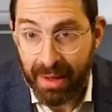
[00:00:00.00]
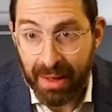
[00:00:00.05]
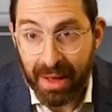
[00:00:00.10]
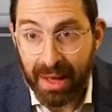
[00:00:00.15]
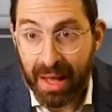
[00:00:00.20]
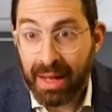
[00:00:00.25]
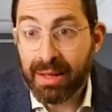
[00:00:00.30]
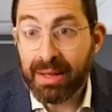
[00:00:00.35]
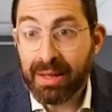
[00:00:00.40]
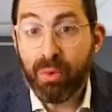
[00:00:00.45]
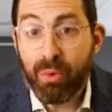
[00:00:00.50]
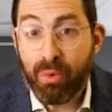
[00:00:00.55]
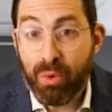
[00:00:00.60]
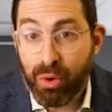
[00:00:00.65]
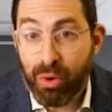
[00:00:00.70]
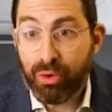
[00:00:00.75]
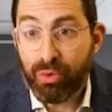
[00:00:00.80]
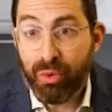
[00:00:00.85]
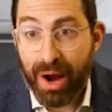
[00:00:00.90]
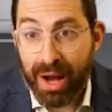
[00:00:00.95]
Right. And the
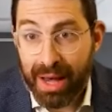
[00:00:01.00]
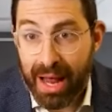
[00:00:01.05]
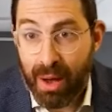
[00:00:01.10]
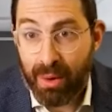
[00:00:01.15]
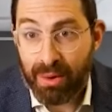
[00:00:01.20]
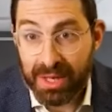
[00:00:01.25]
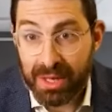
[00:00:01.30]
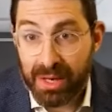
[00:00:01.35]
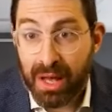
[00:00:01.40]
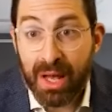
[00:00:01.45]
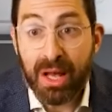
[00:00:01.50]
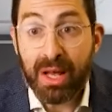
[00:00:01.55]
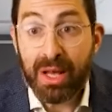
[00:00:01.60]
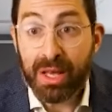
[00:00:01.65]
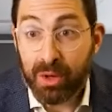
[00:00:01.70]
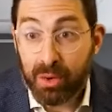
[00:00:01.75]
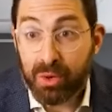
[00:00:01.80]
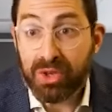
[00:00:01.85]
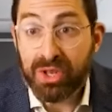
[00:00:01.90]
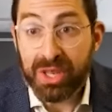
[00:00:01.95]
world right now is in,
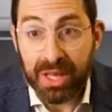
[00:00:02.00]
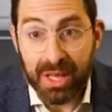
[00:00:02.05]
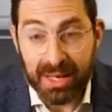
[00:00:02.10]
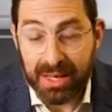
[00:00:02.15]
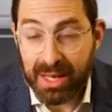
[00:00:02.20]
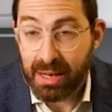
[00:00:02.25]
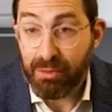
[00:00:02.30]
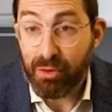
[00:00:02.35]
you see this.